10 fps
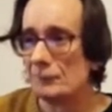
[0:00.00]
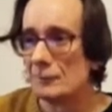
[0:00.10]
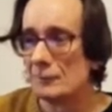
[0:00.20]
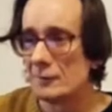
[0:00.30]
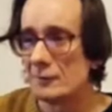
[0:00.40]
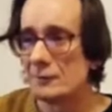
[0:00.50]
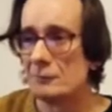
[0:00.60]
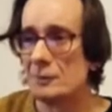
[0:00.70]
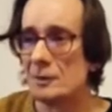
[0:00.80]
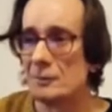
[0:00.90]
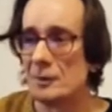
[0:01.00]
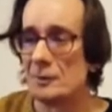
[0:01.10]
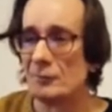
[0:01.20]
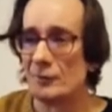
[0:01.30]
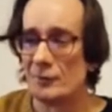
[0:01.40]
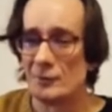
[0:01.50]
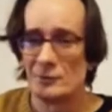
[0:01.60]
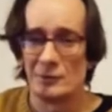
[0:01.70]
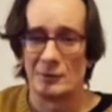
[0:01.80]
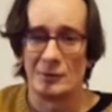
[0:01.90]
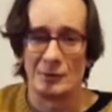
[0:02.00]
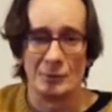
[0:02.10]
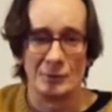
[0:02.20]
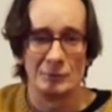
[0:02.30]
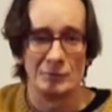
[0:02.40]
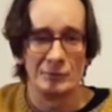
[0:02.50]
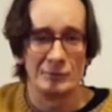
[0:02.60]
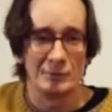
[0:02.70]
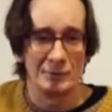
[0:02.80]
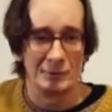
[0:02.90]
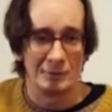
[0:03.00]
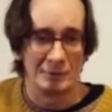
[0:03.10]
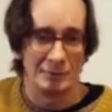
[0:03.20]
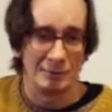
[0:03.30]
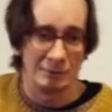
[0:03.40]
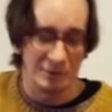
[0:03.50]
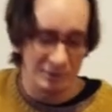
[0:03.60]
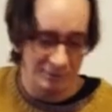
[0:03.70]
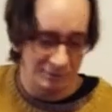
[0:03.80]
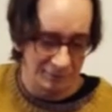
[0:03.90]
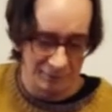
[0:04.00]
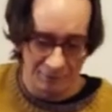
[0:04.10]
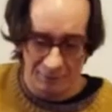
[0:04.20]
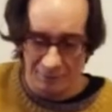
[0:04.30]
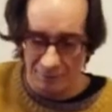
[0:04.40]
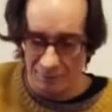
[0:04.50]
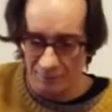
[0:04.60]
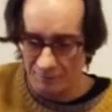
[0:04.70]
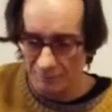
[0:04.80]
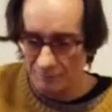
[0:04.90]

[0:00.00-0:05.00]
So that's a bit about improvisation and how I've used it in the piece, and